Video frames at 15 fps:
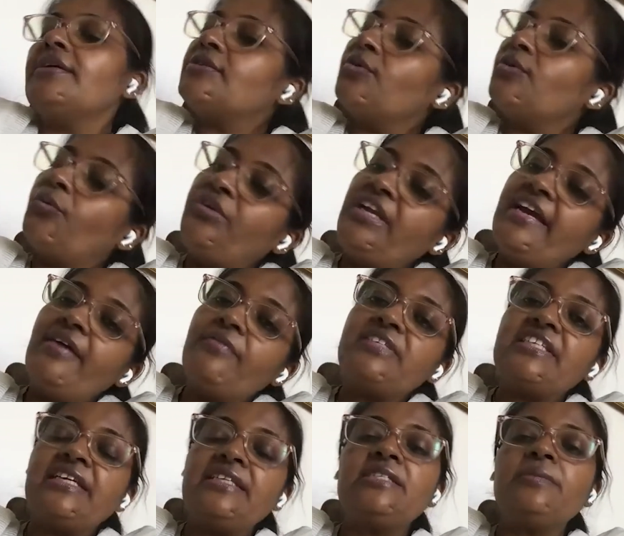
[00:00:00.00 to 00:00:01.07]
So we have
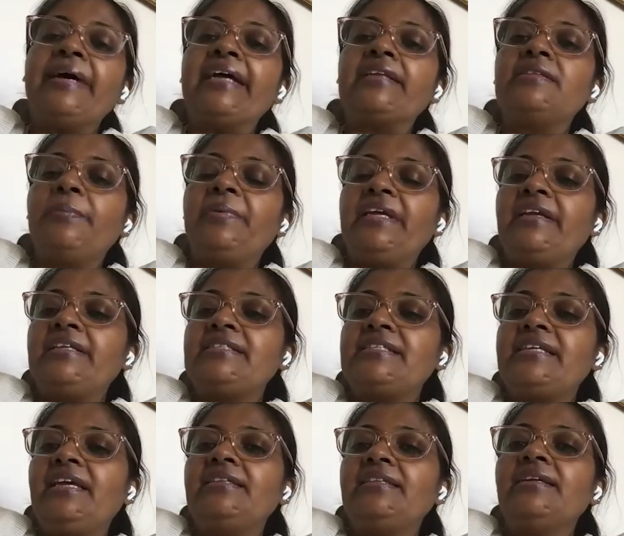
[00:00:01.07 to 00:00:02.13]
sent back the parents
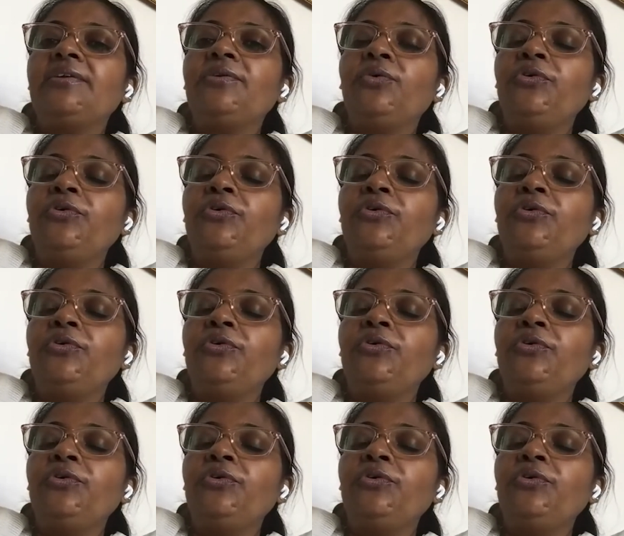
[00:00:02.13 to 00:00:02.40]
saying that,